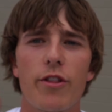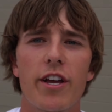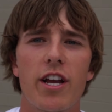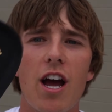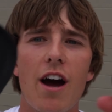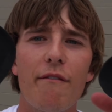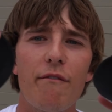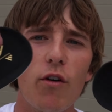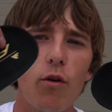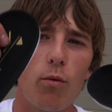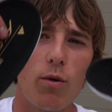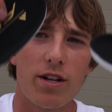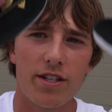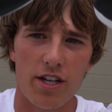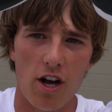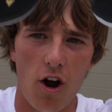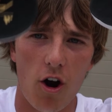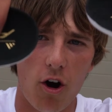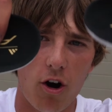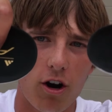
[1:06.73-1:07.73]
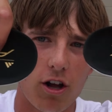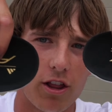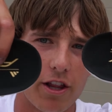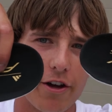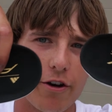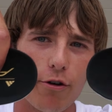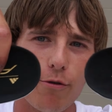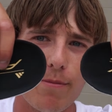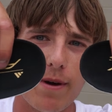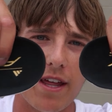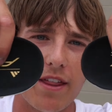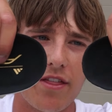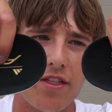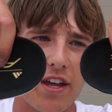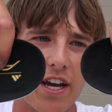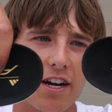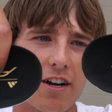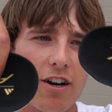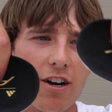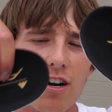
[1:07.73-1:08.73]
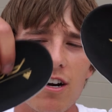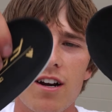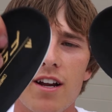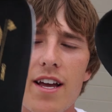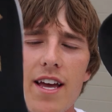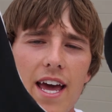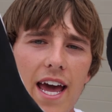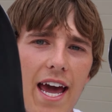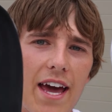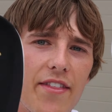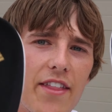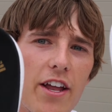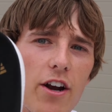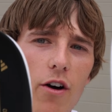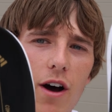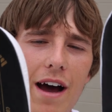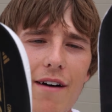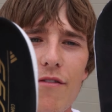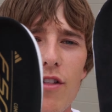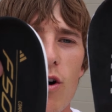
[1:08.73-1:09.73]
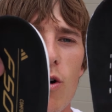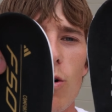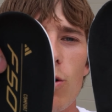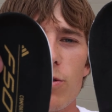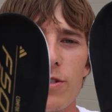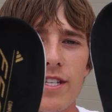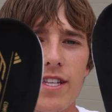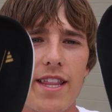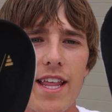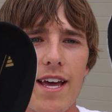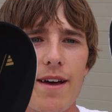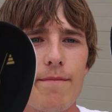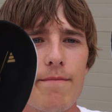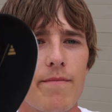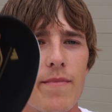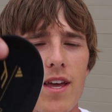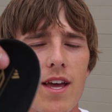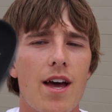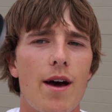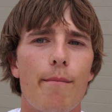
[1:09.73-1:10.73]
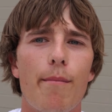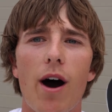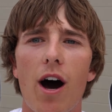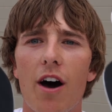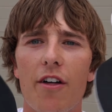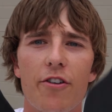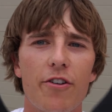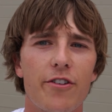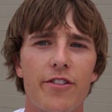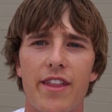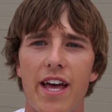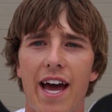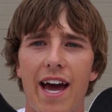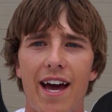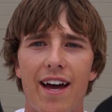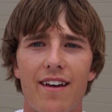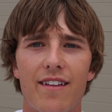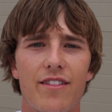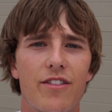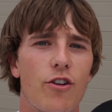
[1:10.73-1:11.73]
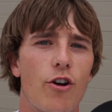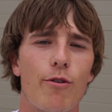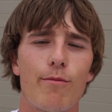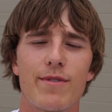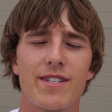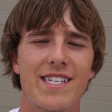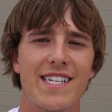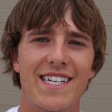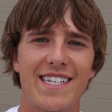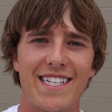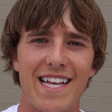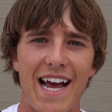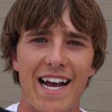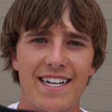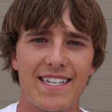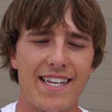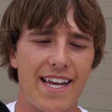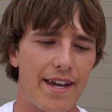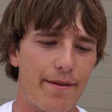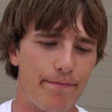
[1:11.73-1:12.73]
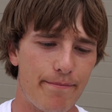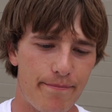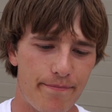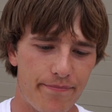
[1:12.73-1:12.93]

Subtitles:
The comfort ones are a little bit thicker and they don't have the holes in them. But other than that, they're almost the exact same.